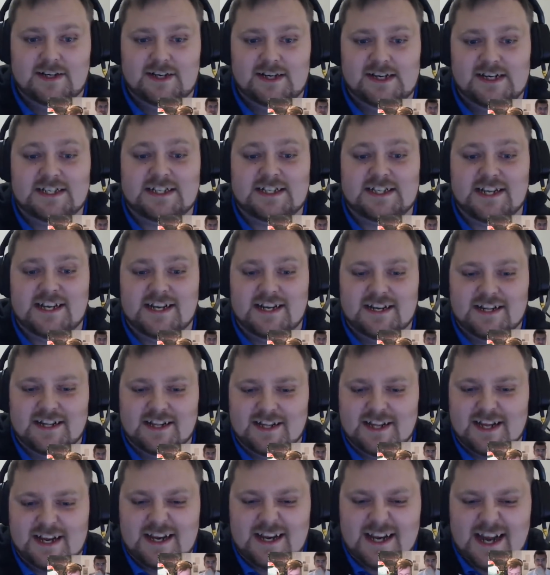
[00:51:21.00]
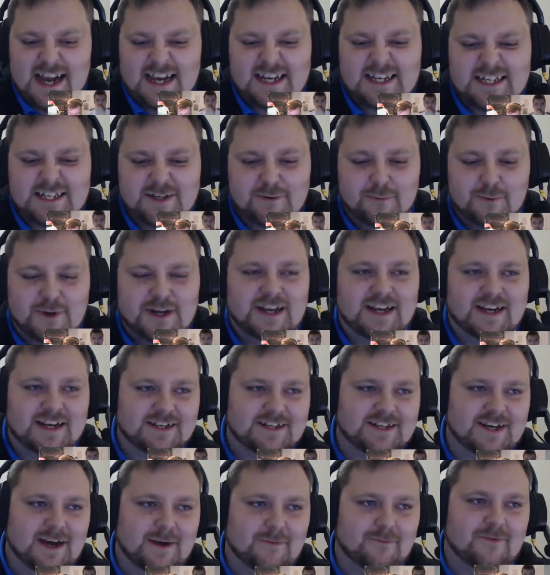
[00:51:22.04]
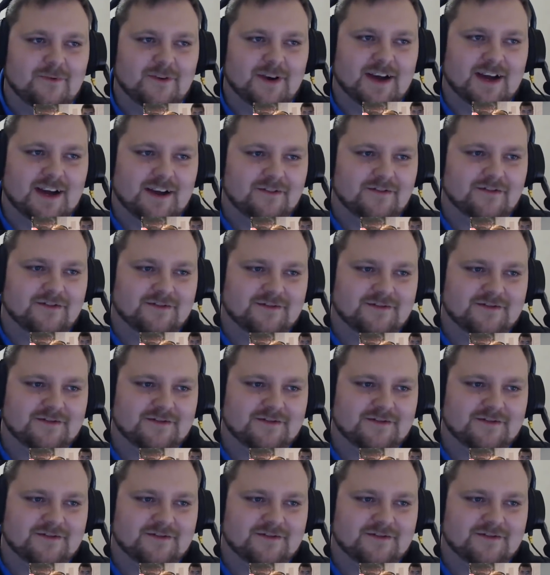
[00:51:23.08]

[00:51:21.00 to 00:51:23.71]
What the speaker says: is the next winning top 5.